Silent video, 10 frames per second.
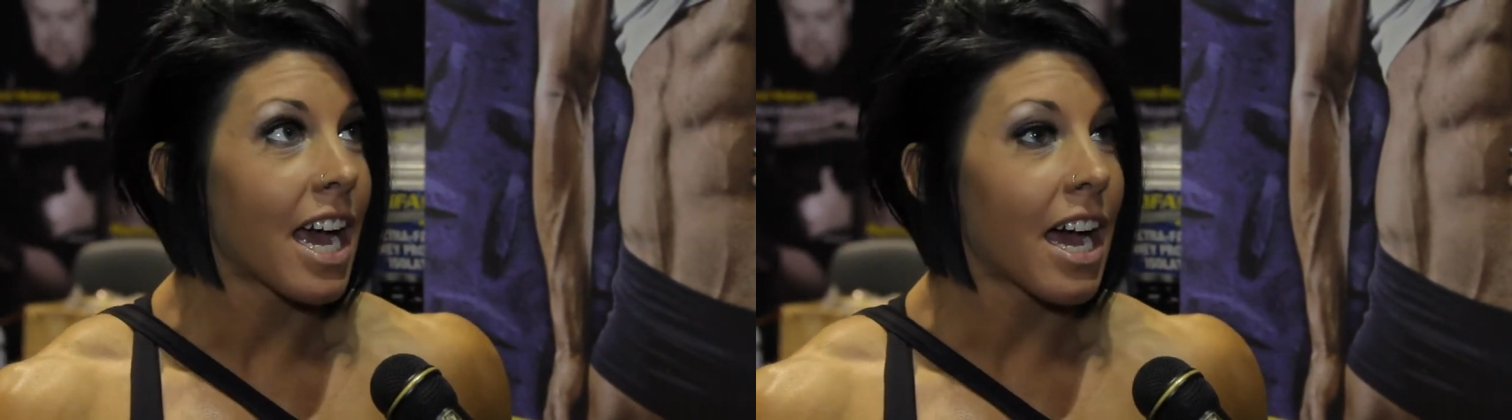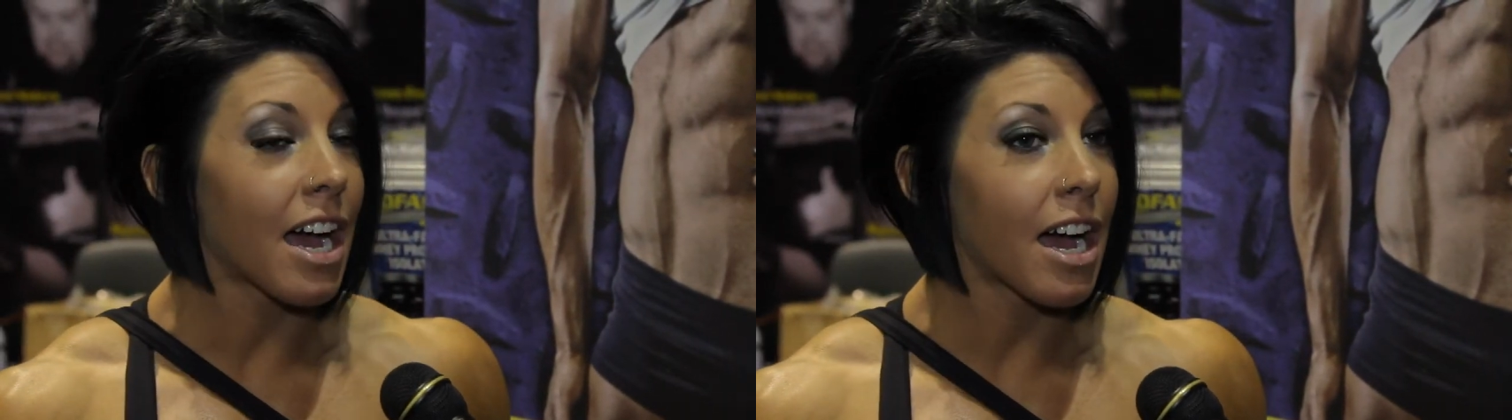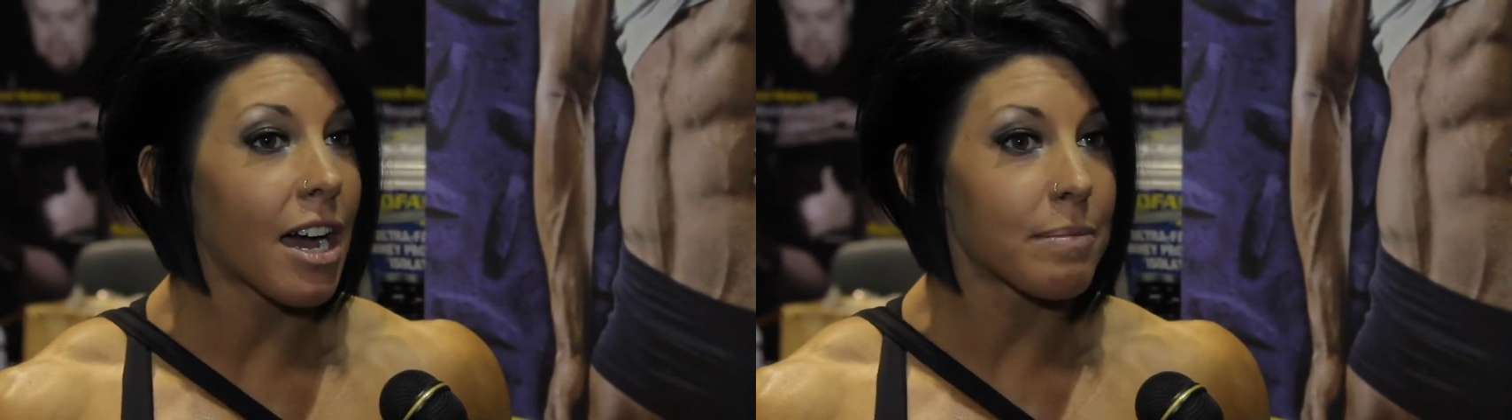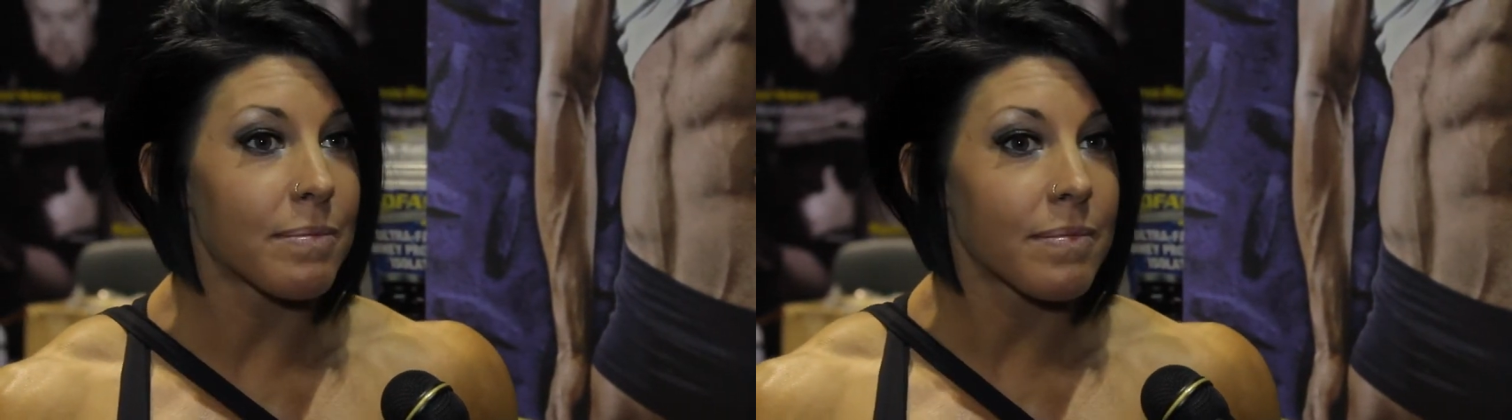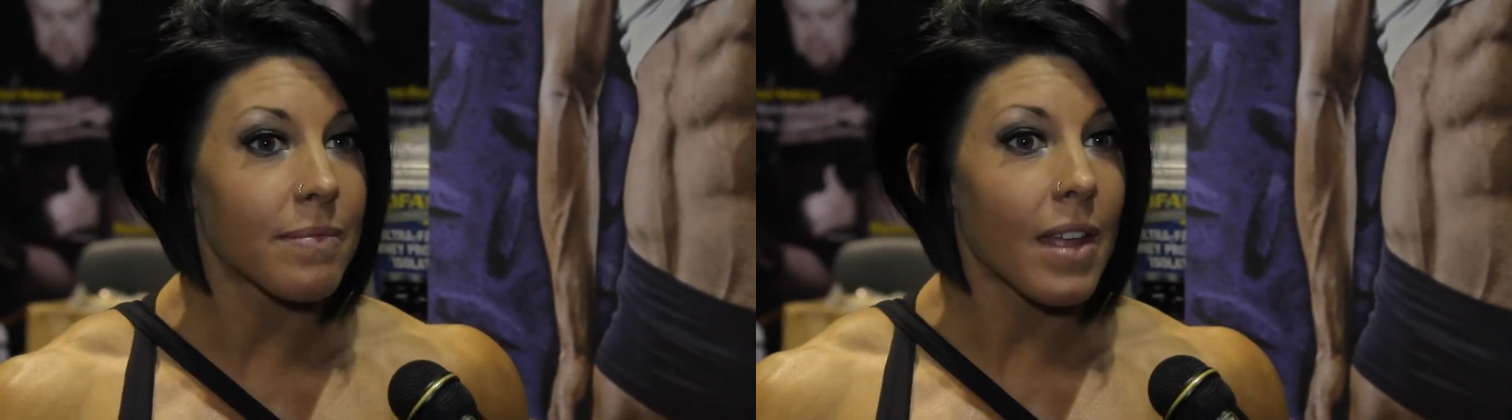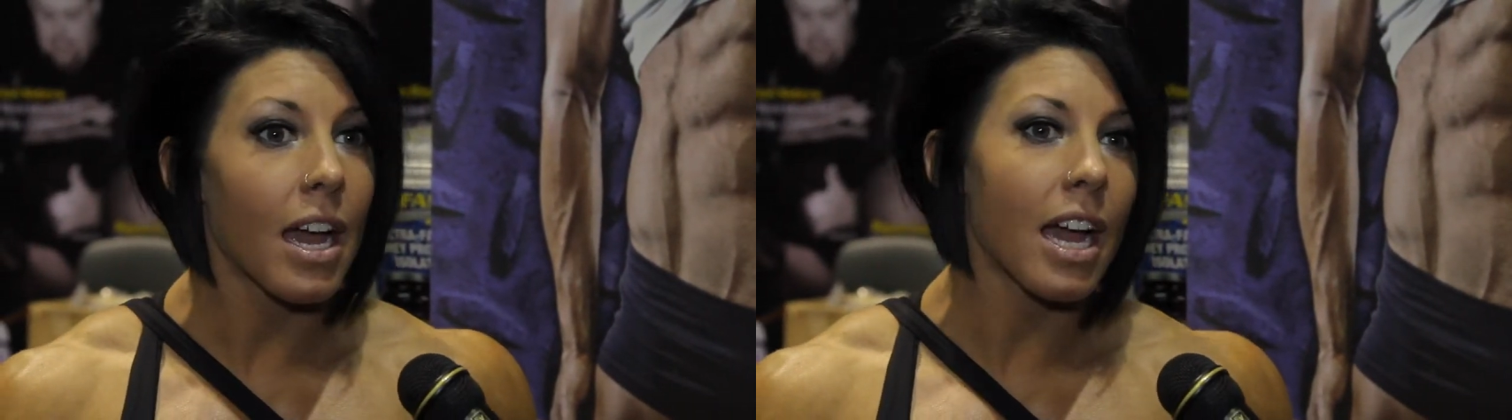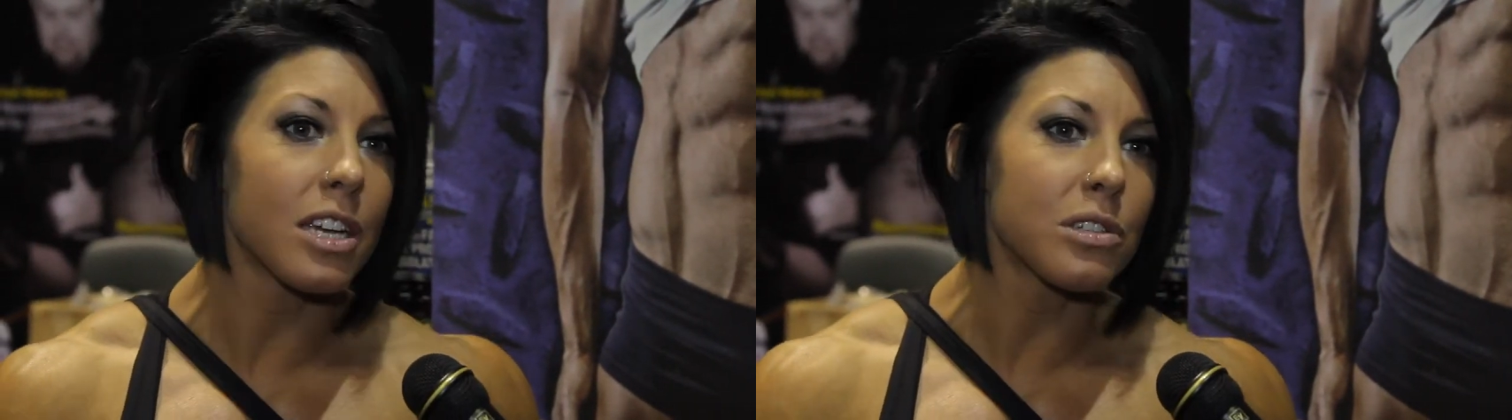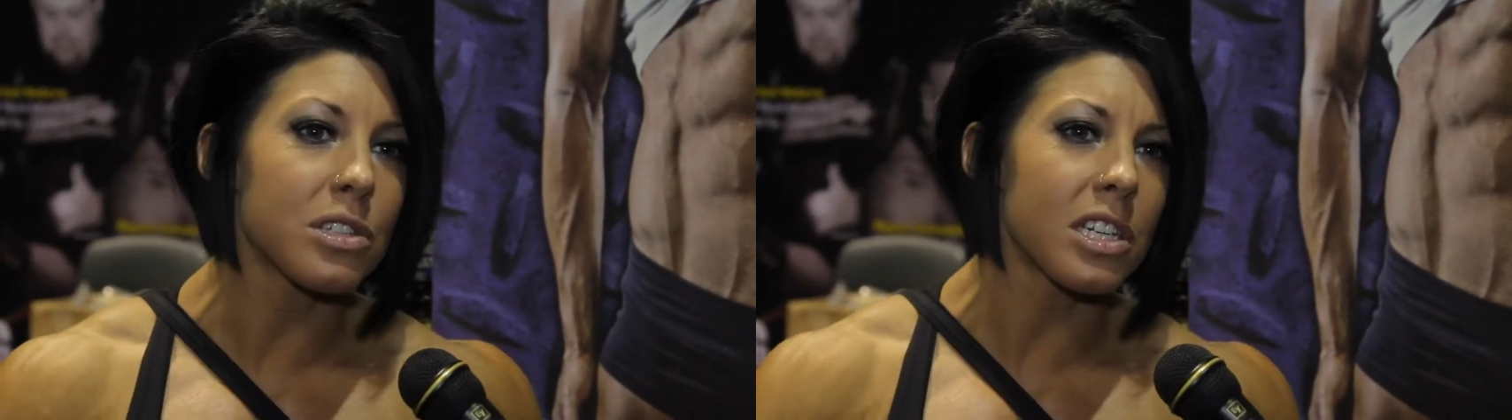Um, I
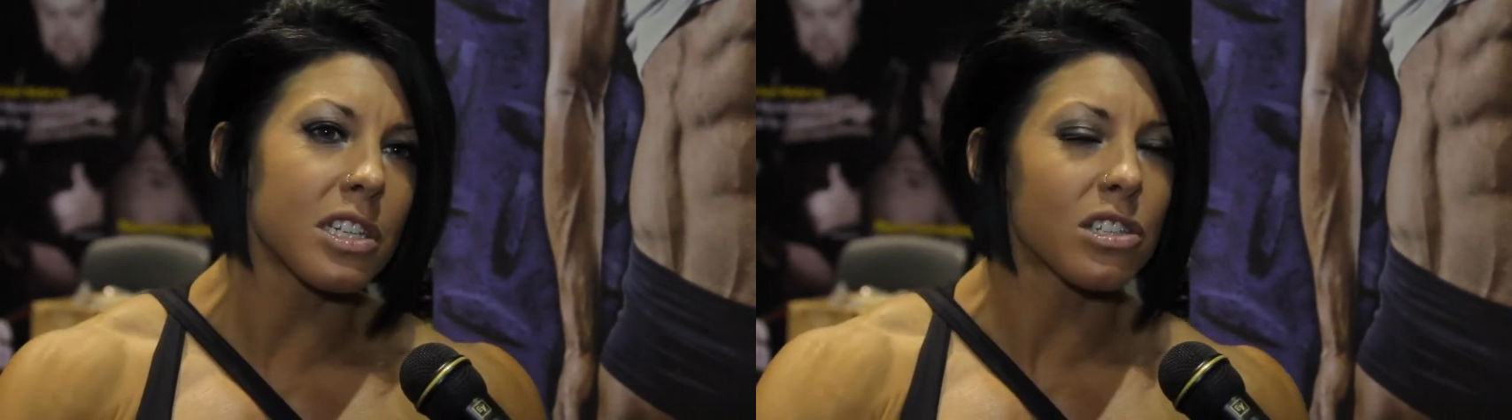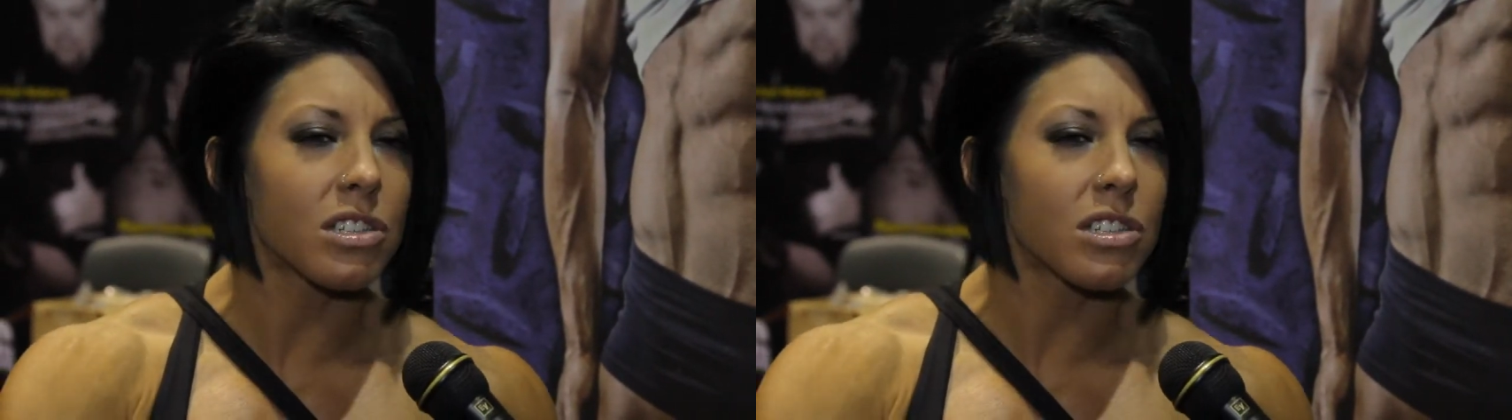used to